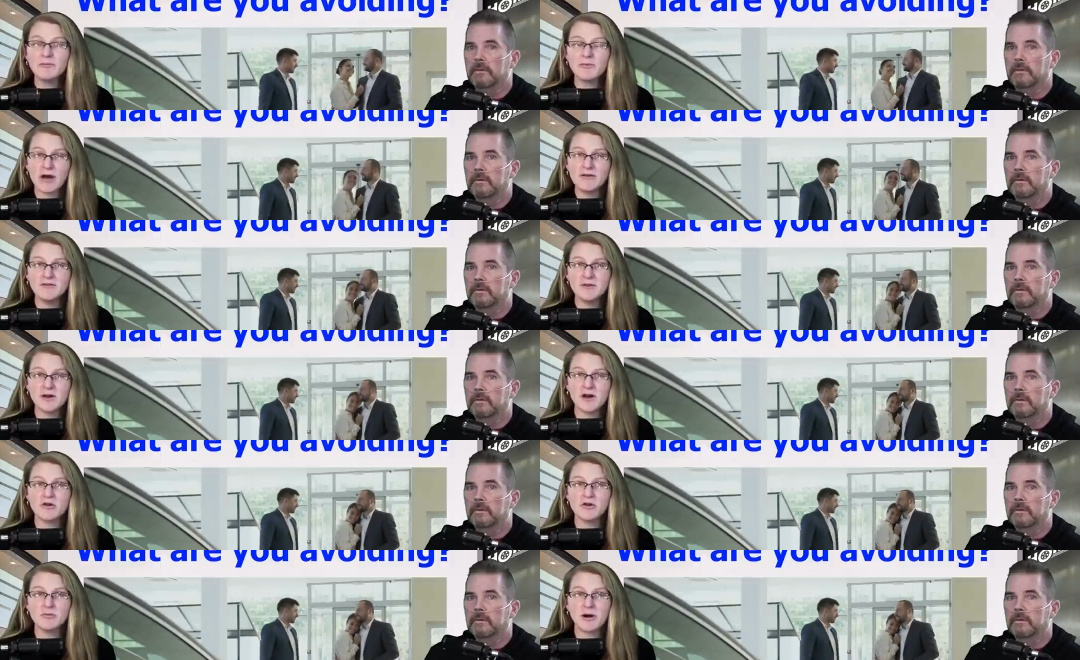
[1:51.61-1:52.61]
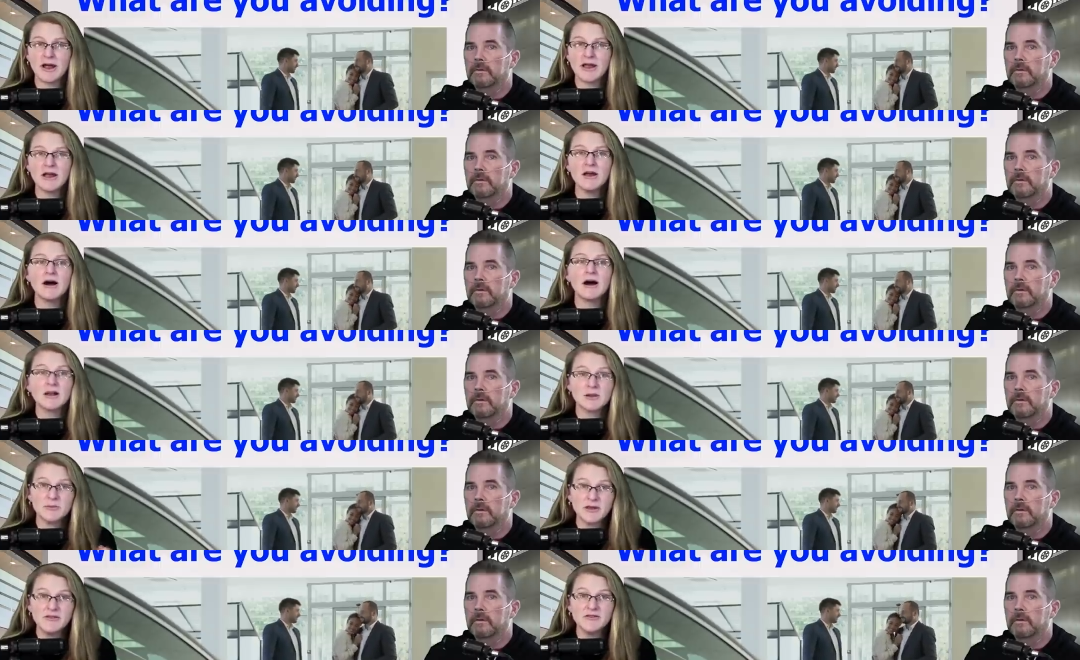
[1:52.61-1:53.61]
Speaker 1: price of the car you're buying on a
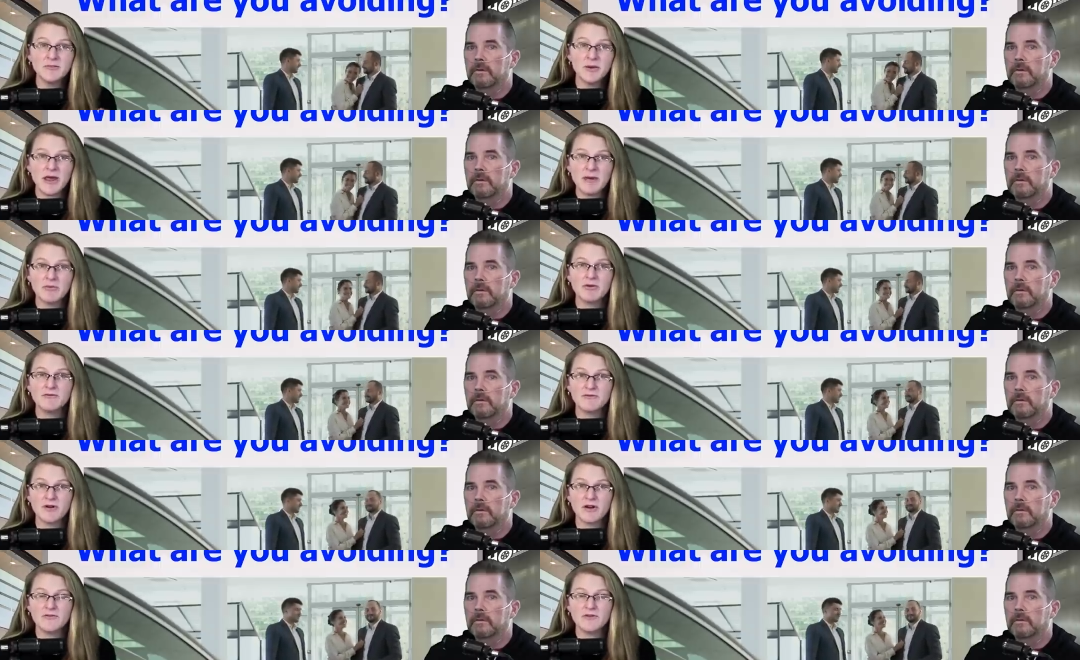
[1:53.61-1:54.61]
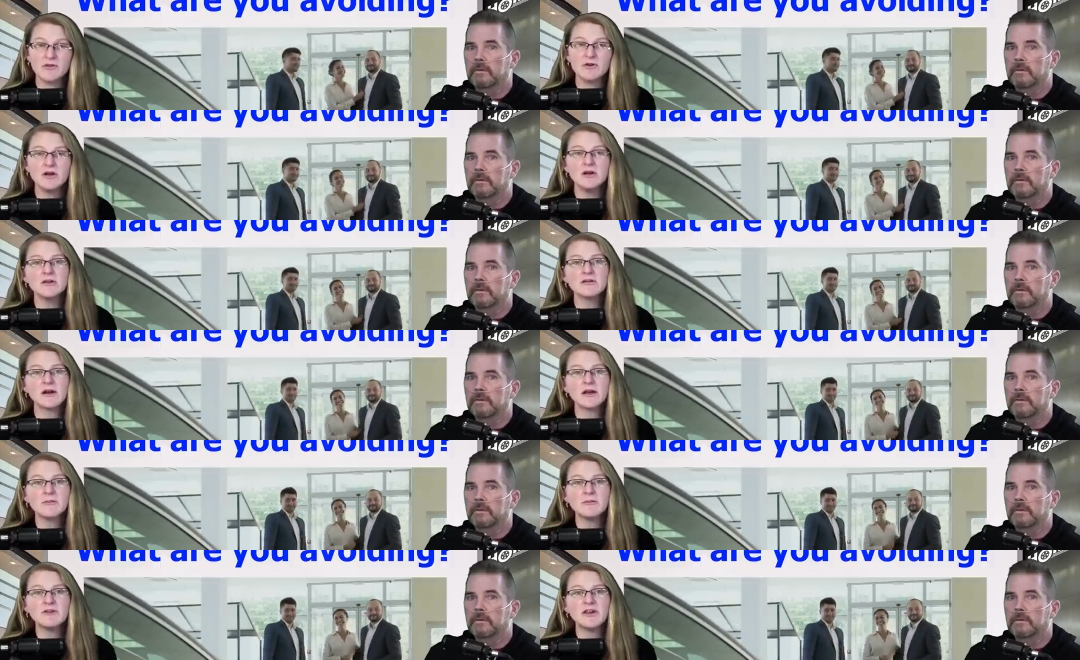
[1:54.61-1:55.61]
piece of paper in front of you.
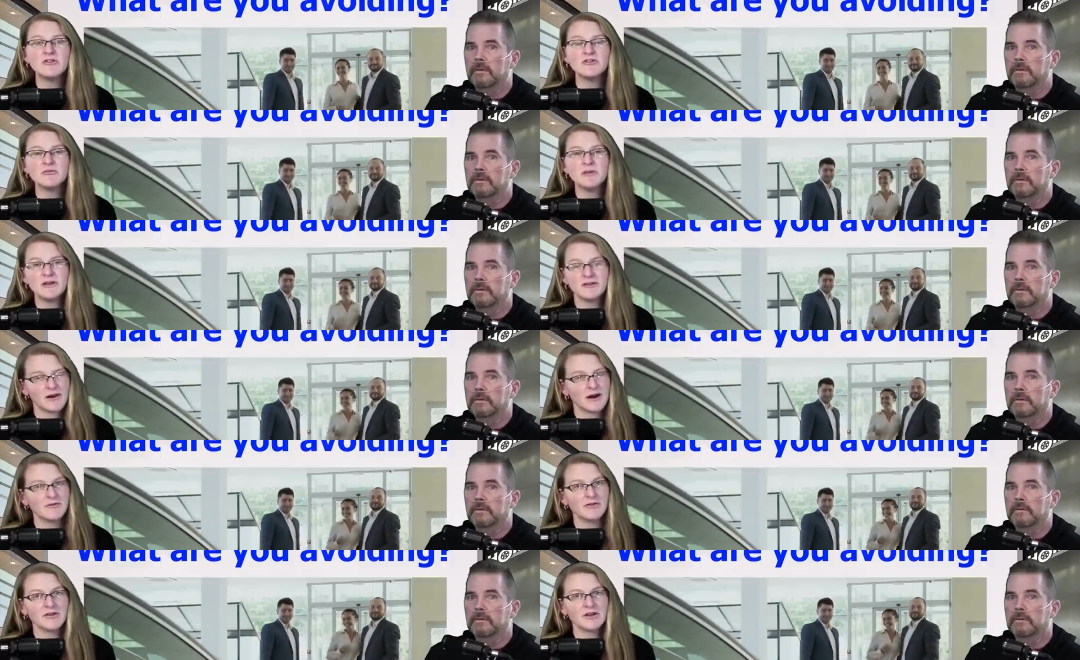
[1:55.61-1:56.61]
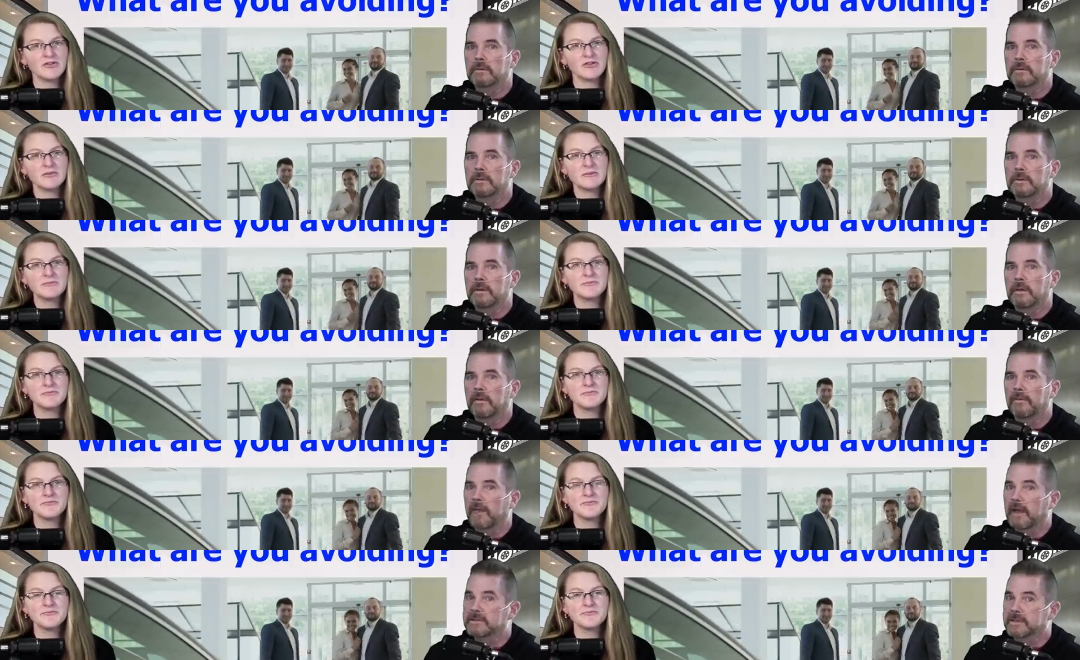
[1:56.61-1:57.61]
Documentation beats conversation.
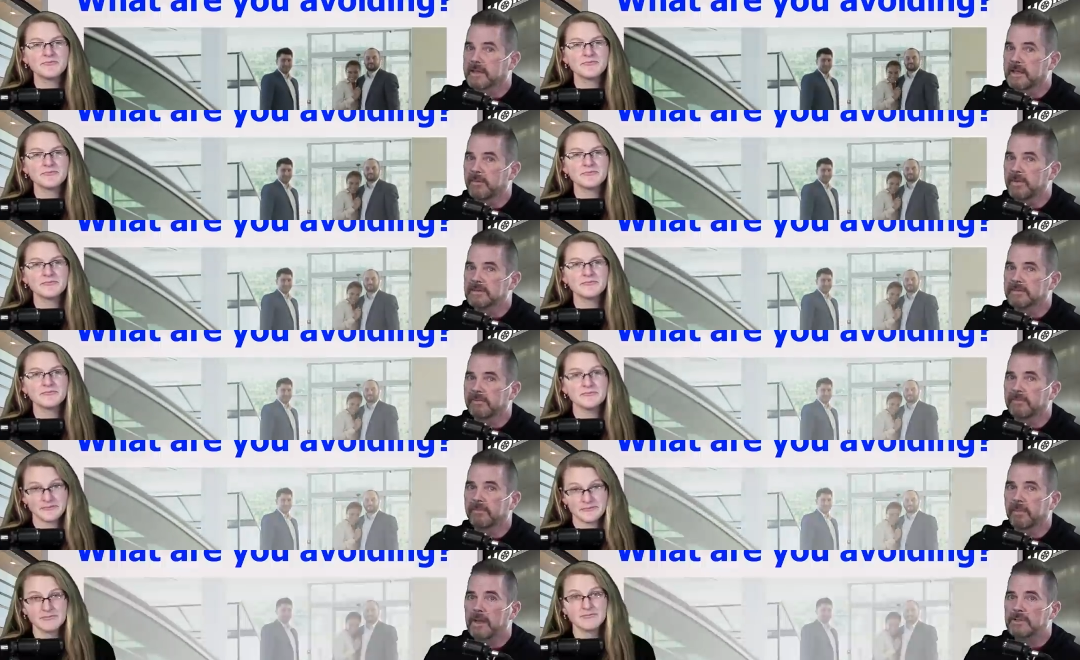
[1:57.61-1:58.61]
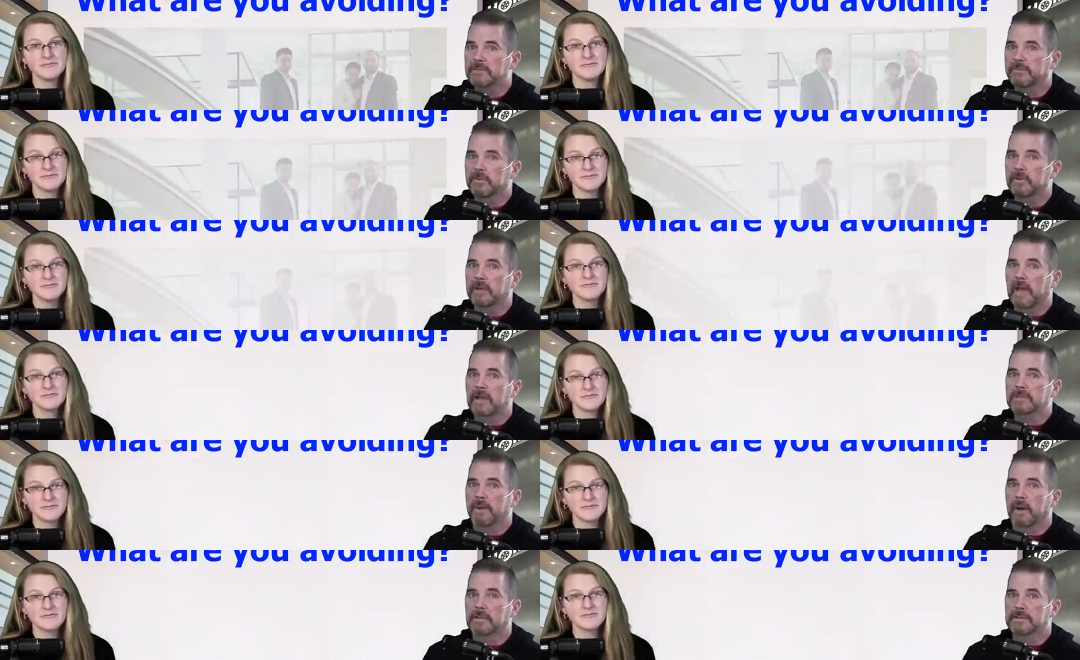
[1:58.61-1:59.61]
Speaker 2: That's a key piece of information for you cash
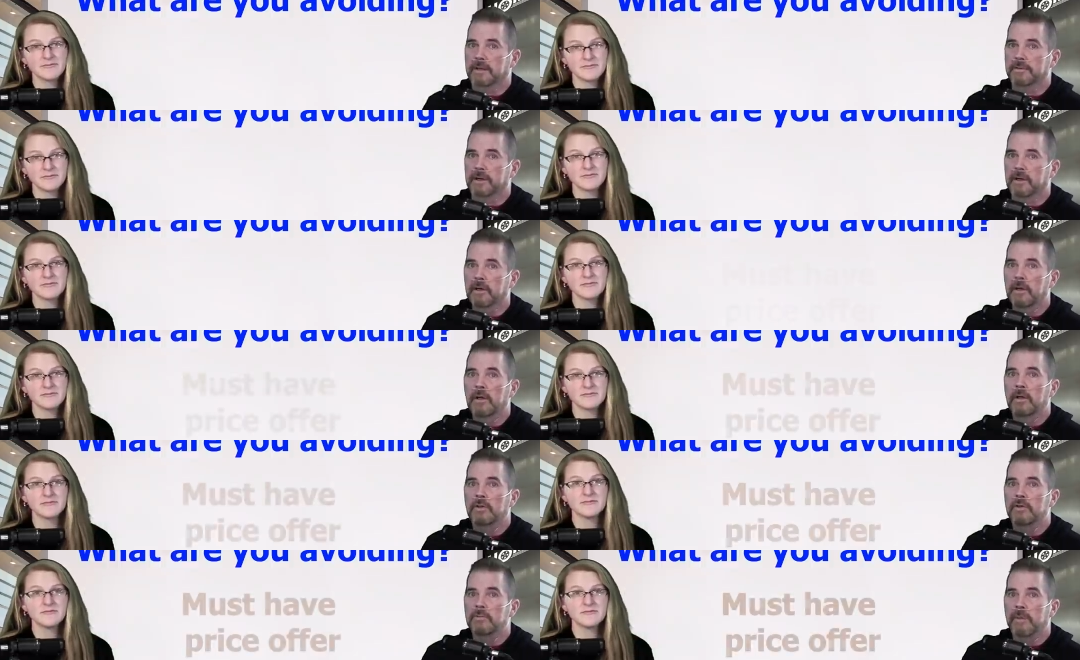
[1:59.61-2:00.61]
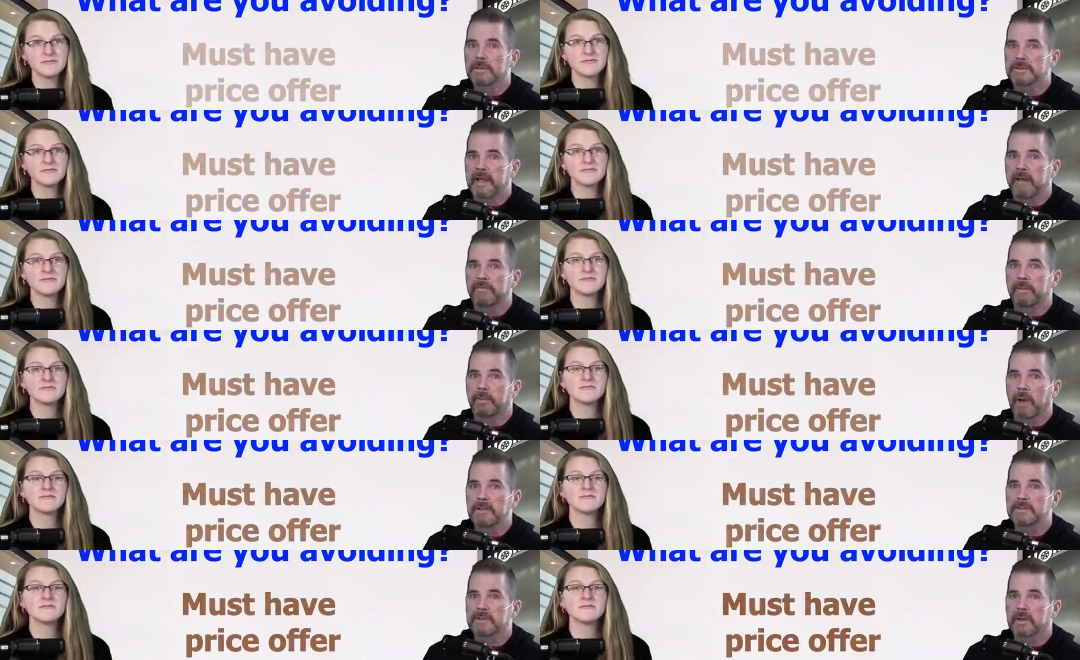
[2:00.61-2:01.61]
buyers out there. You must have the
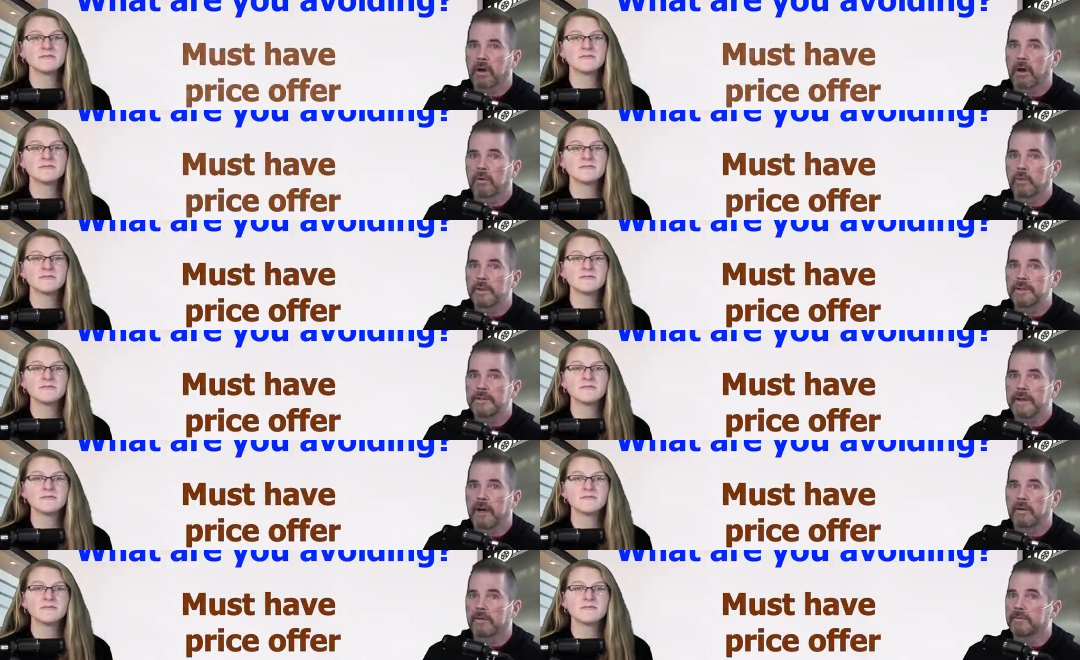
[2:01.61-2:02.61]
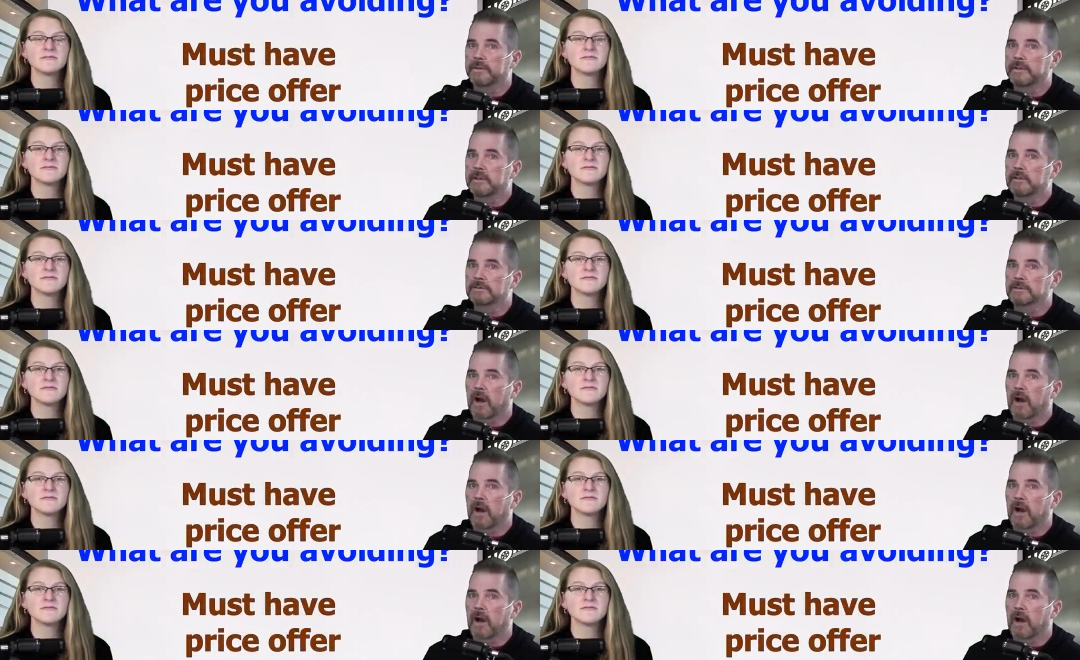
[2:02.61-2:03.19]
price of the car written down on the dealer's